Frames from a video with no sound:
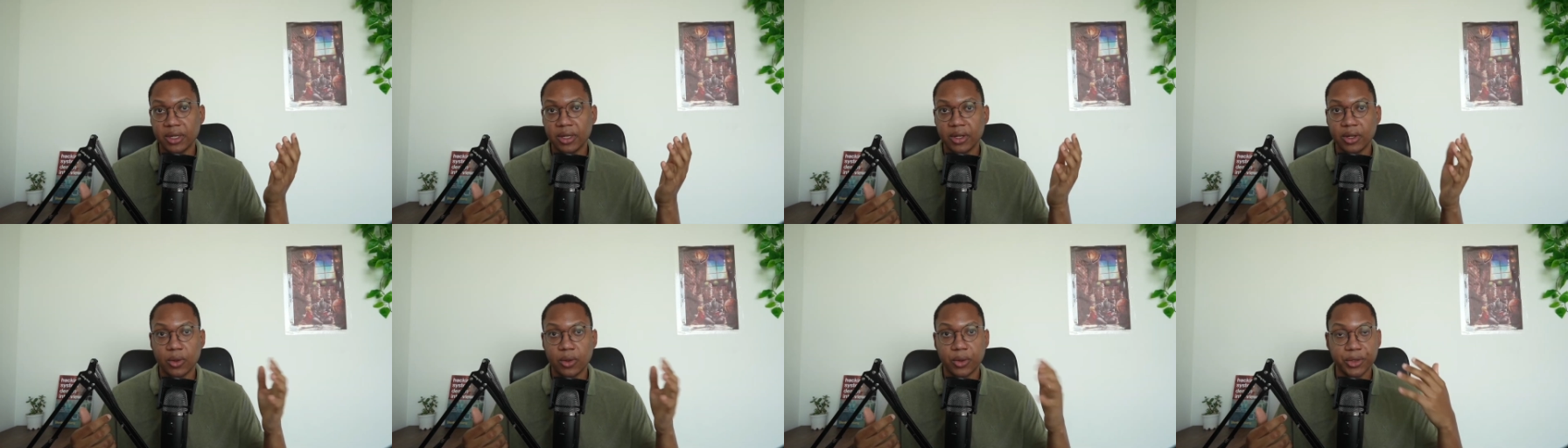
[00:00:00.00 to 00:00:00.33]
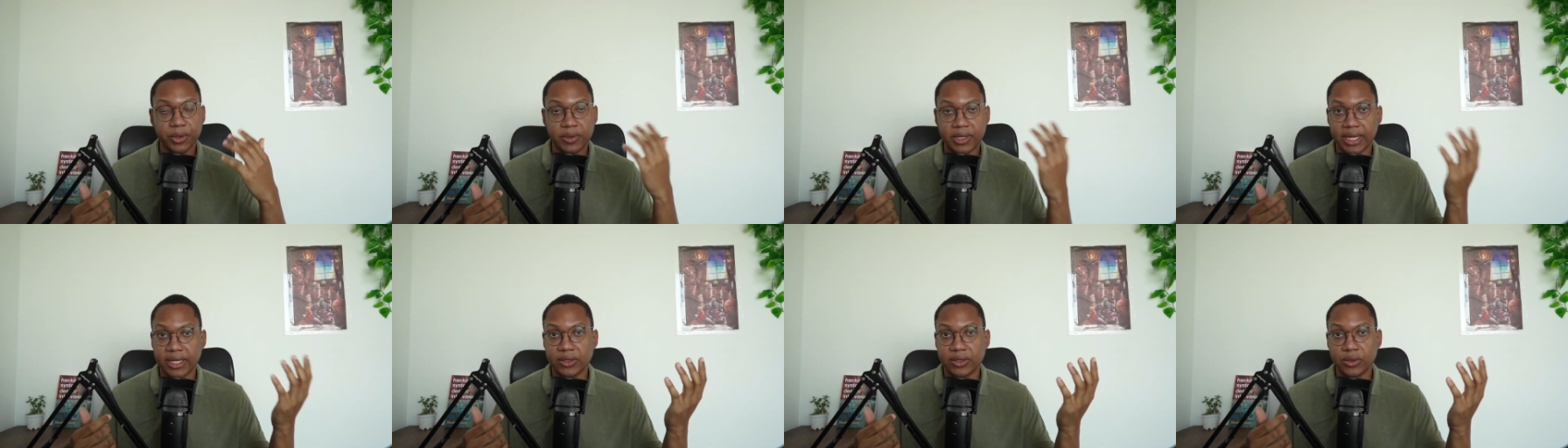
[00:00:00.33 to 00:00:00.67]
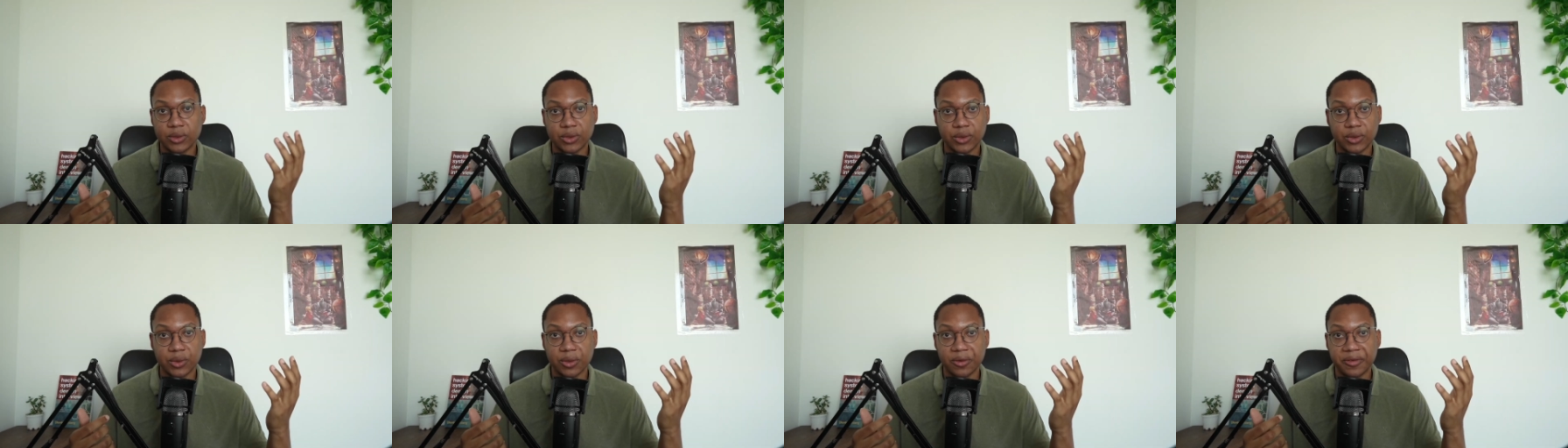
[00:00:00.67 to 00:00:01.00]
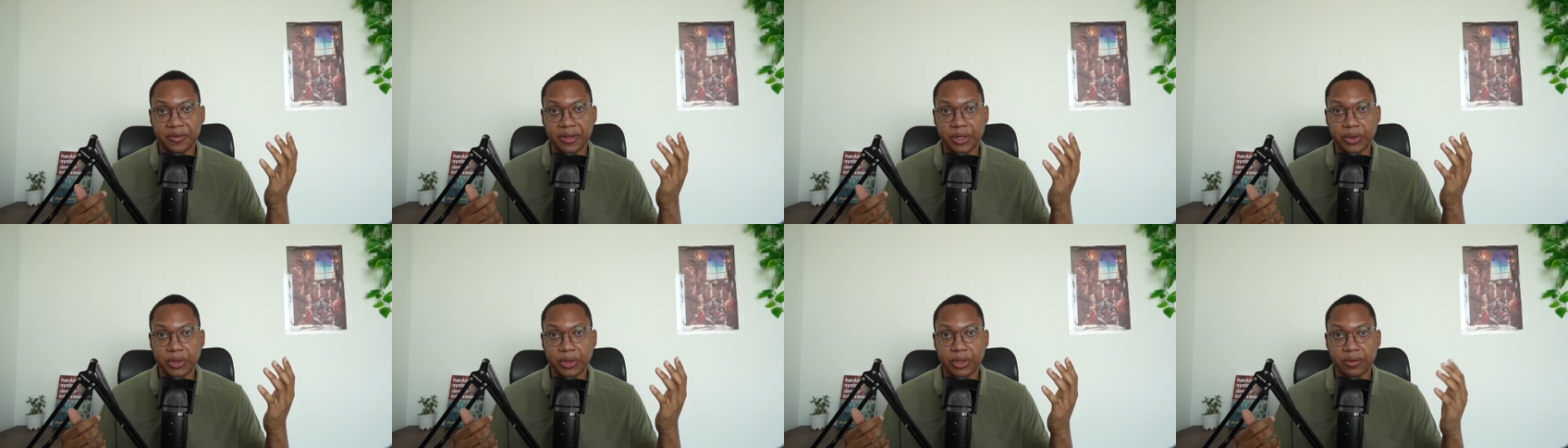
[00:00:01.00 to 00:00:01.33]
or your dad told you you were a
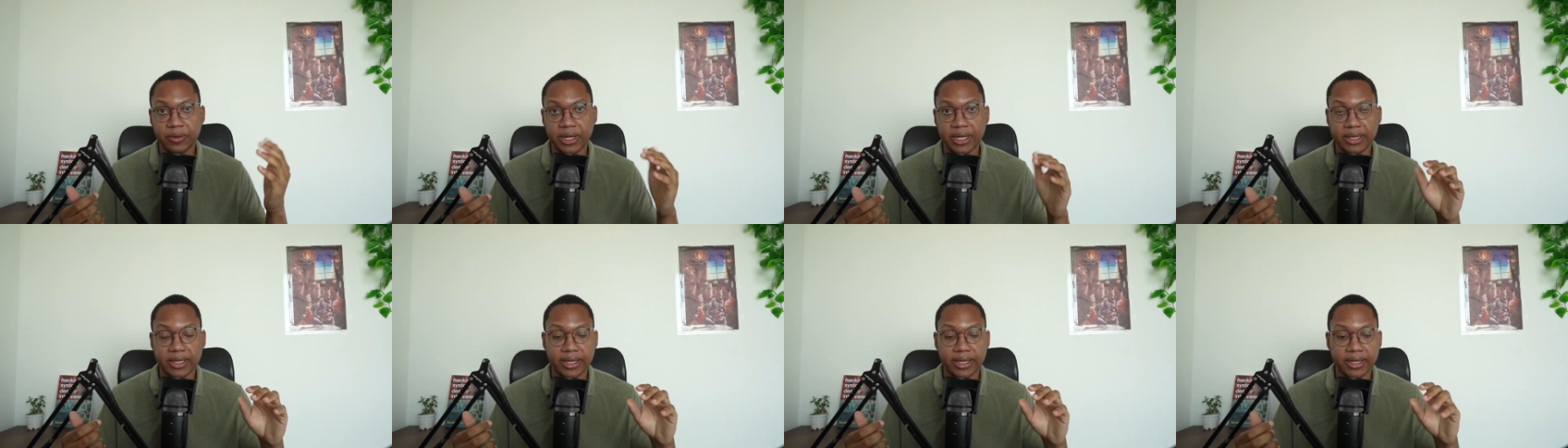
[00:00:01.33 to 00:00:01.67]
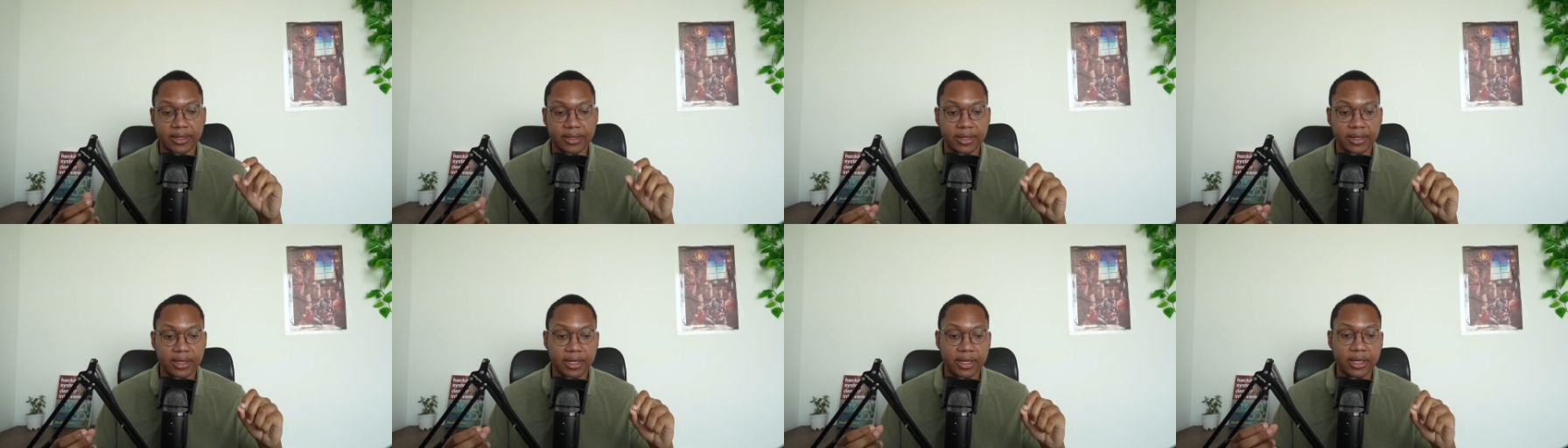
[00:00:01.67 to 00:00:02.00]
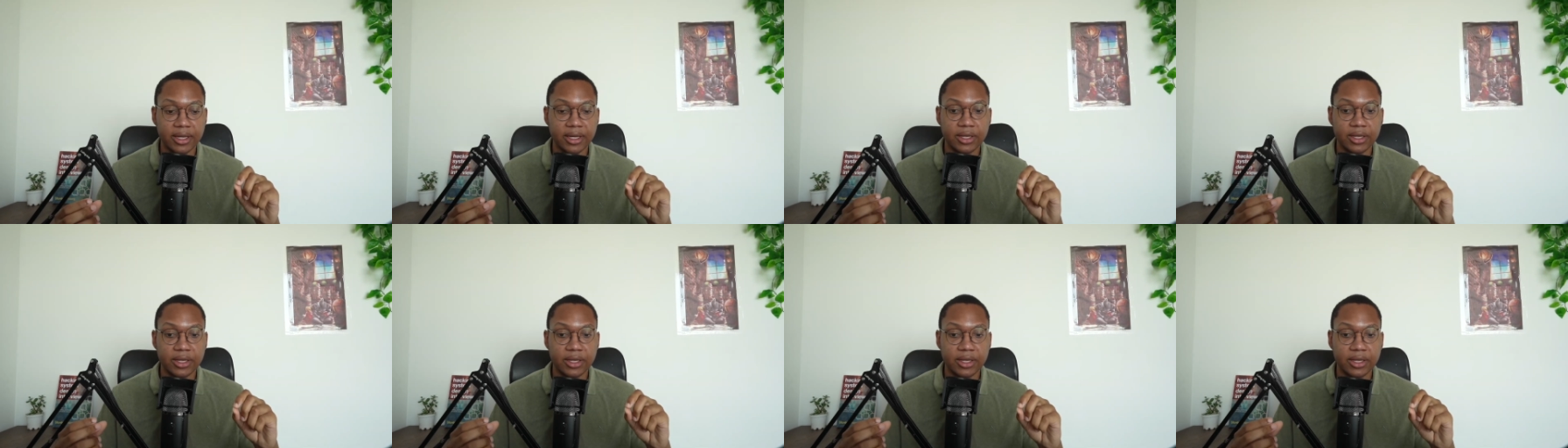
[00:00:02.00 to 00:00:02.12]
failure, right? Like